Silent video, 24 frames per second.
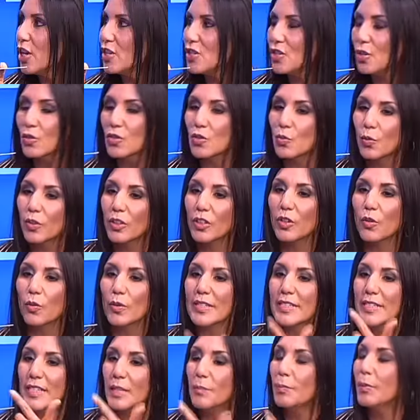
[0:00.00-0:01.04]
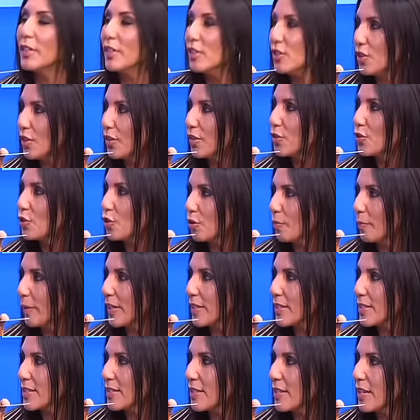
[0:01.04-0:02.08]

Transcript: So it's really going deep into the dermis.